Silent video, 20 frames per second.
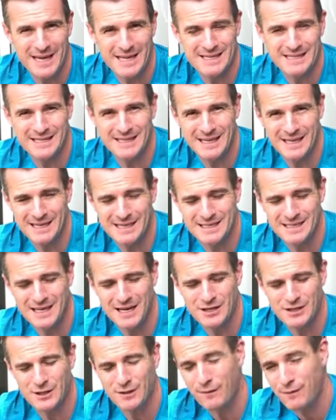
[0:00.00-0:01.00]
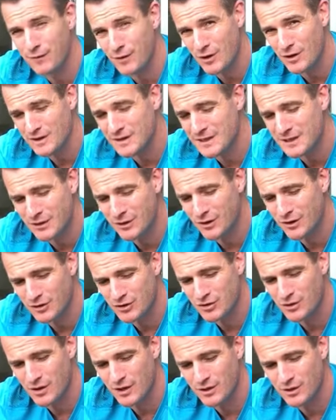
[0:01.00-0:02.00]
That's the next stage. So the first thing you got to
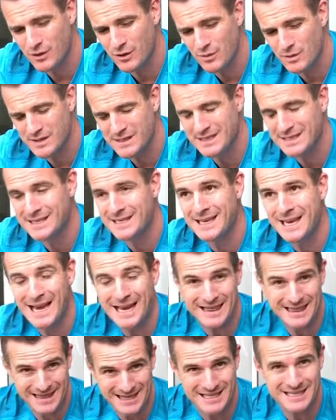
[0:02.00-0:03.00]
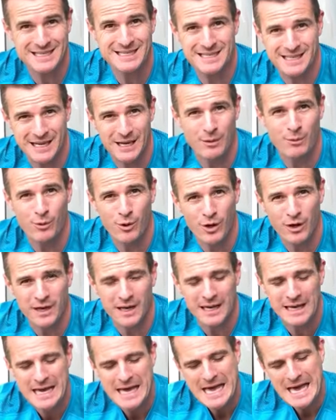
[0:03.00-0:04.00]
try and do is just get this thing
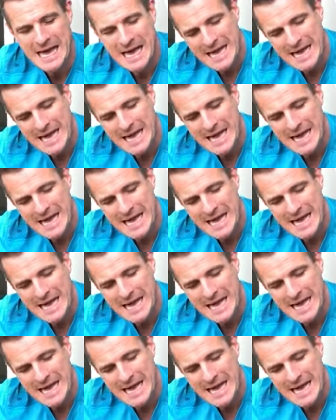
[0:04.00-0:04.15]
working.